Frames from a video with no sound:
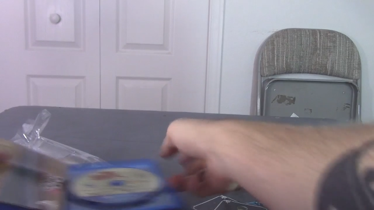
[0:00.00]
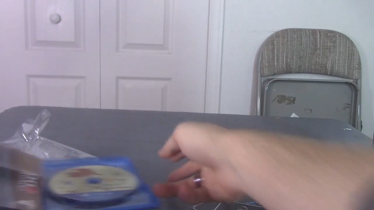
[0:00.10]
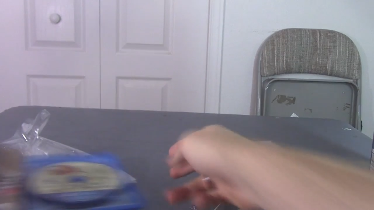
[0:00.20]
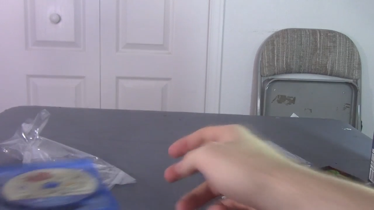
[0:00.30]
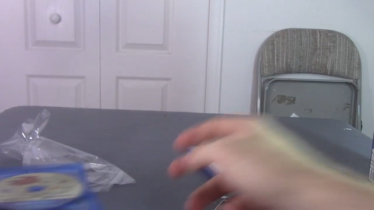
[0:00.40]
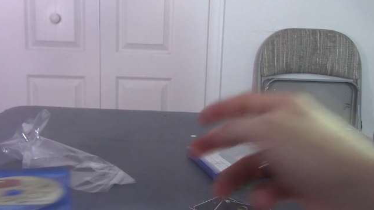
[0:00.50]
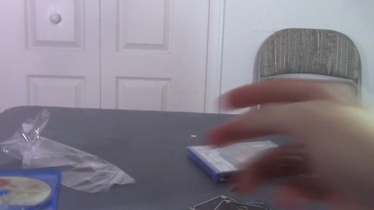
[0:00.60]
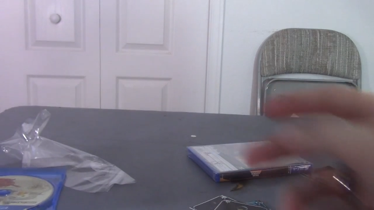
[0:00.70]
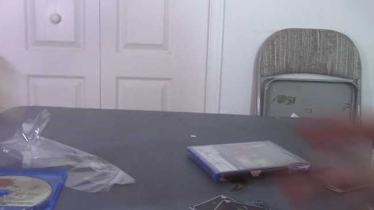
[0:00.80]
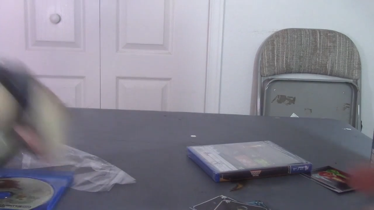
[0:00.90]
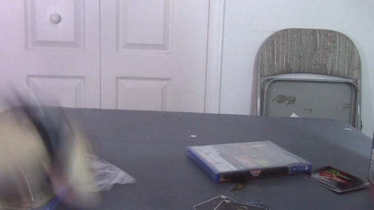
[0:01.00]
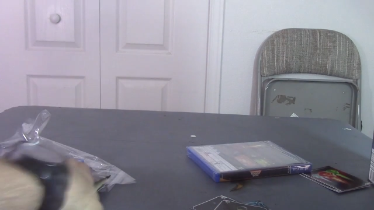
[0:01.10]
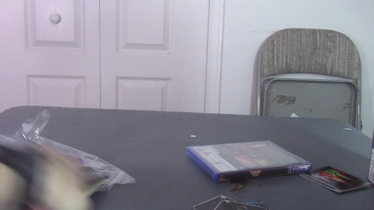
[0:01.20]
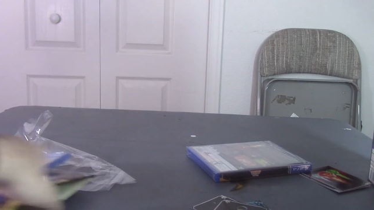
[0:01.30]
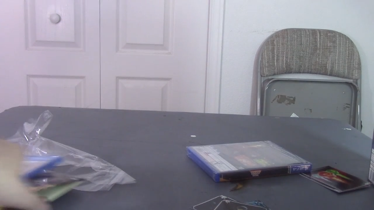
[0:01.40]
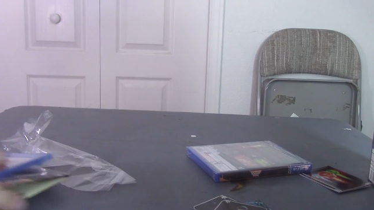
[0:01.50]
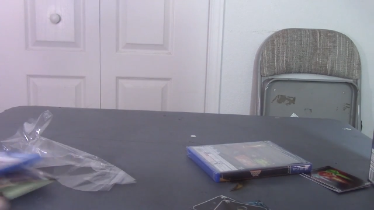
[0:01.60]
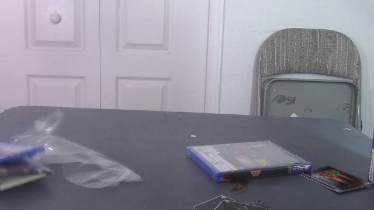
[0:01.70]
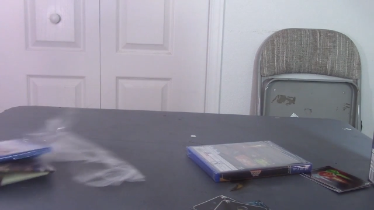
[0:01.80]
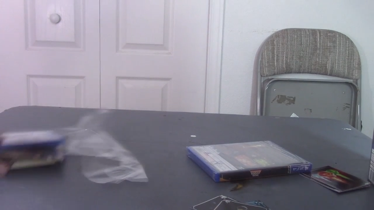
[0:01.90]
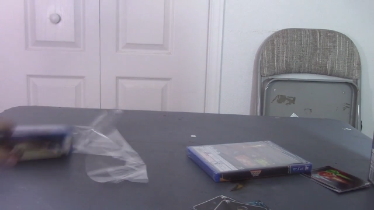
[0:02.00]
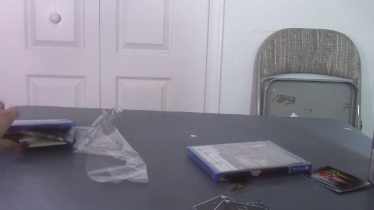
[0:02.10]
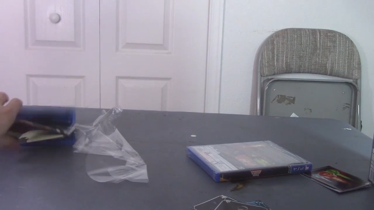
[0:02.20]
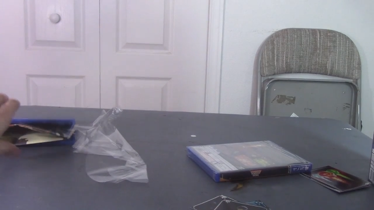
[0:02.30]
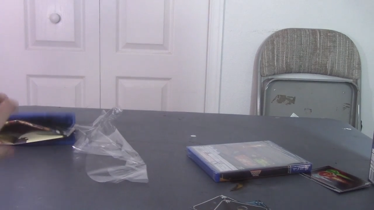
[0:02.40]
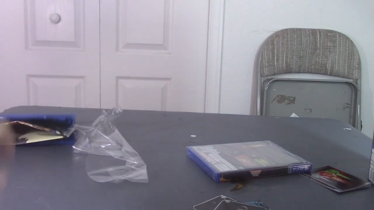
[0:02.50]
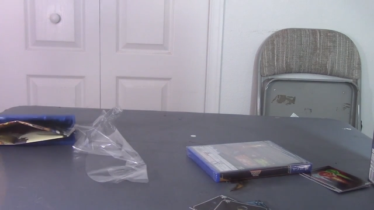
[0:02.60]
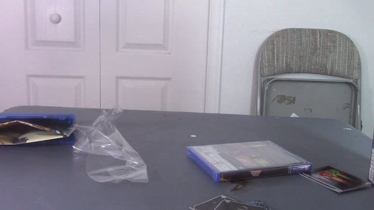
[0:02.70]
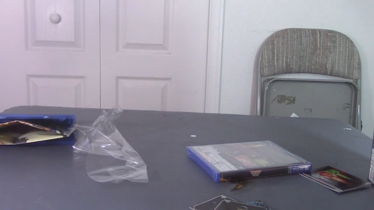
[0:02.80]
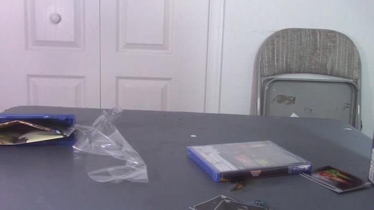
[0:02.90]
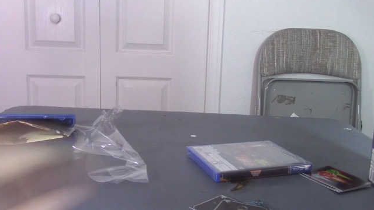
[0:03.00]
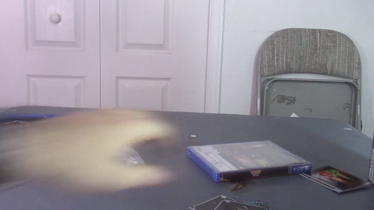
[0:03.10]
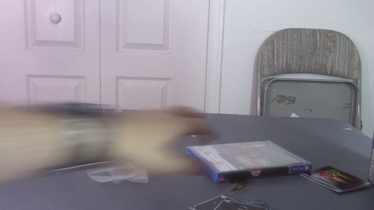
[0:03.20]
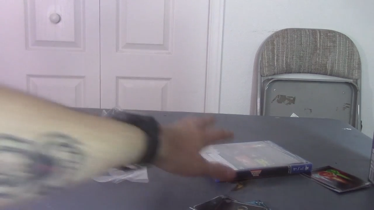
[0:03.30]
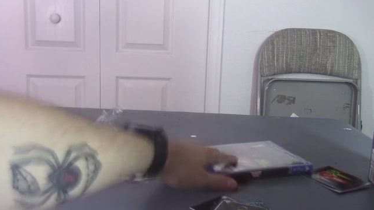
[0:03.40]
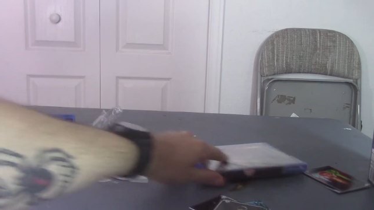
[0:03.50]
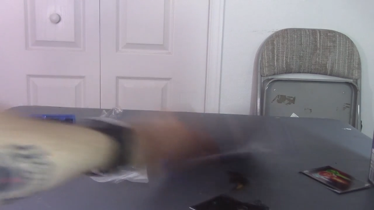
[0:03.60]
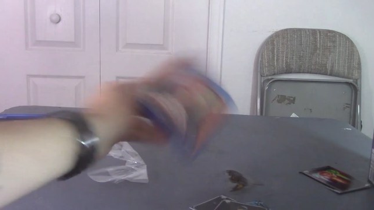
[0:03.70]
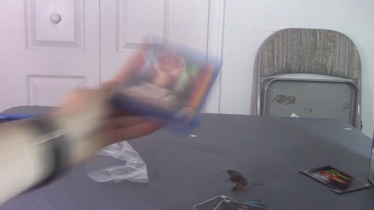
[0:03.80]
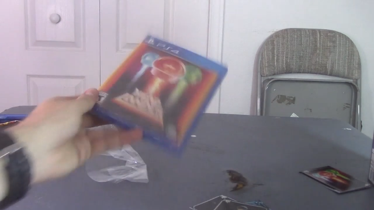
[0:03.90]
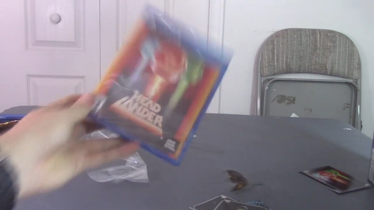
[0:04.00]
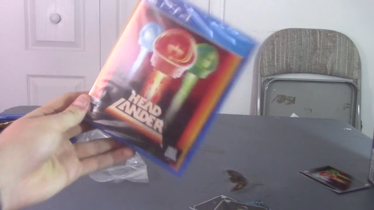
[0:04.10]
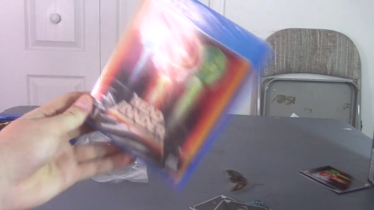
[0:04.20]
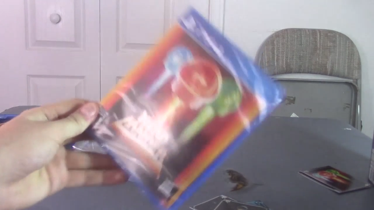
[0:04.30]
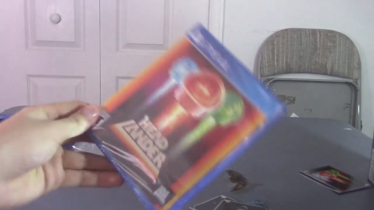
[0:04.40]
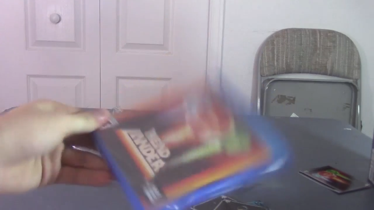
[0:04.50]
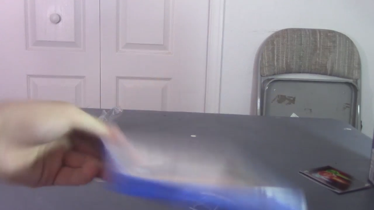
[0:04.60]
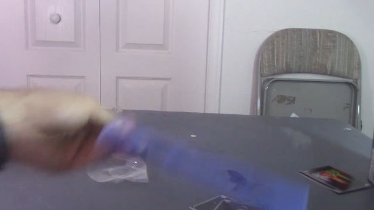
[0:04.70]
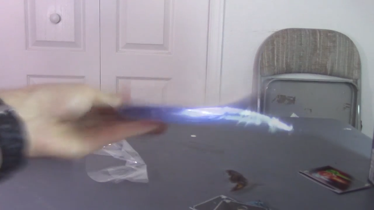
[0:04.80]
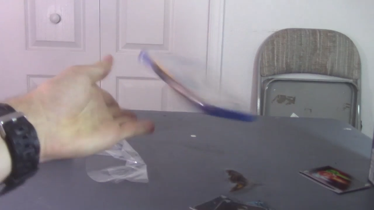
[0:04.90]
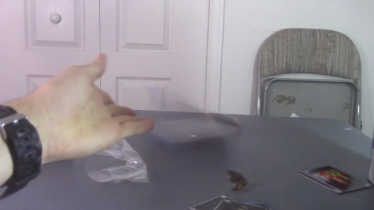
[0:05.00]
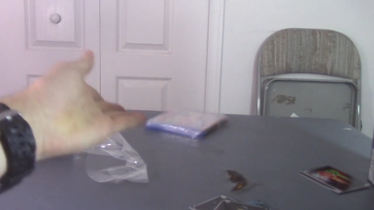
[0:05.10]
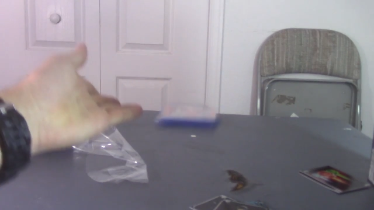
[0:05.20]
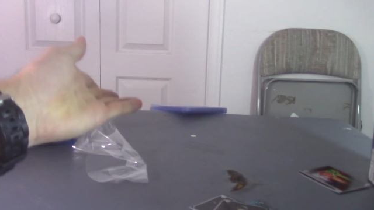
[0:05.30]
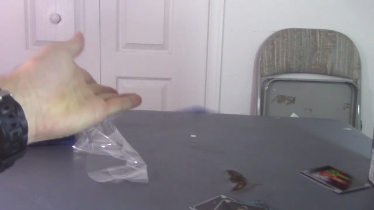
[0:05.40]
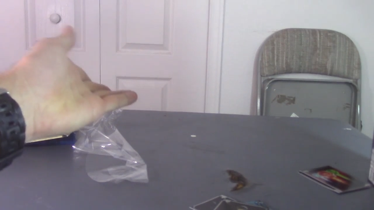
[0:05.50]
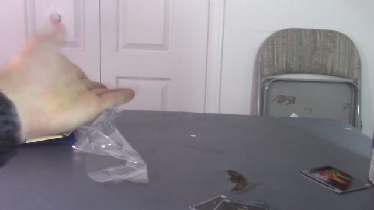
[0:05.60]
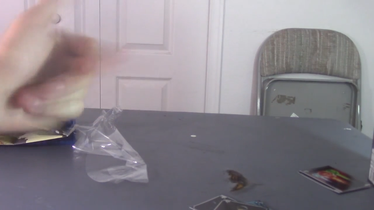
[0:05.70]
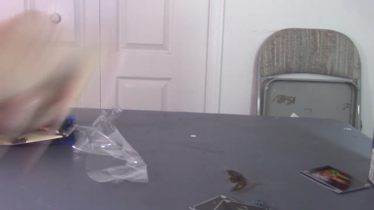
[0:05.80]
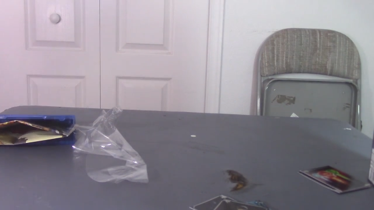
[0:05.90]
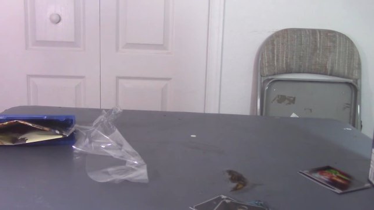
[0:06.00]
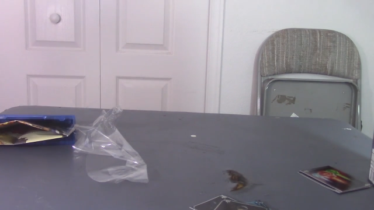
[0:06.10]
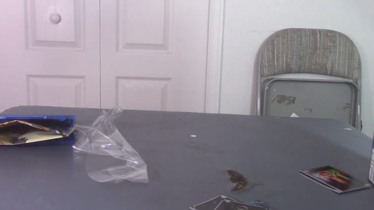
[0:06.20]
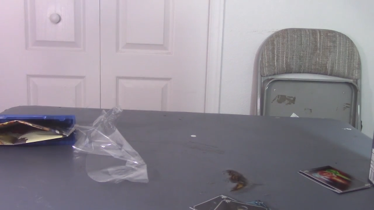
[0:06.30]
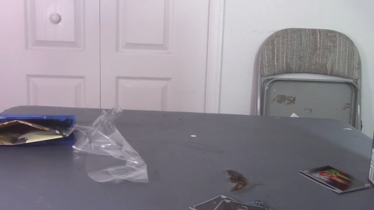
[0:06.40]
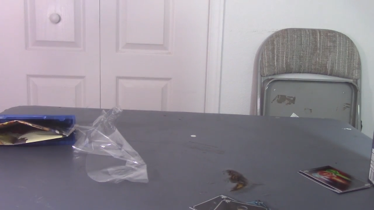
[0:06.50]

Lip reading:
(no speaker visible)